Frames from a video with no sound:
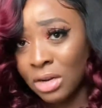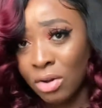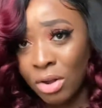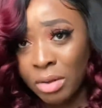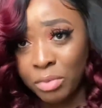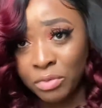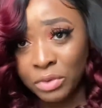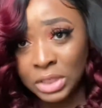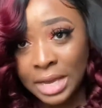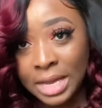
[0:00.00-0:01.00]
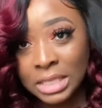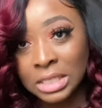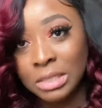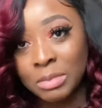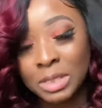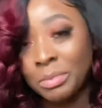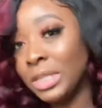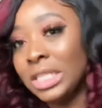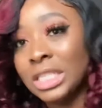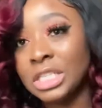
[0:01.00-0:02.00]
and all that beautiful jazz, because sometimes
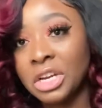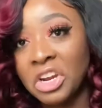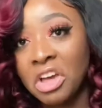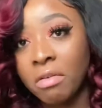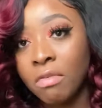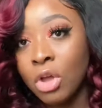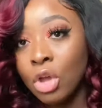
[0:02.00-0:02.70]
bleaching is not enough.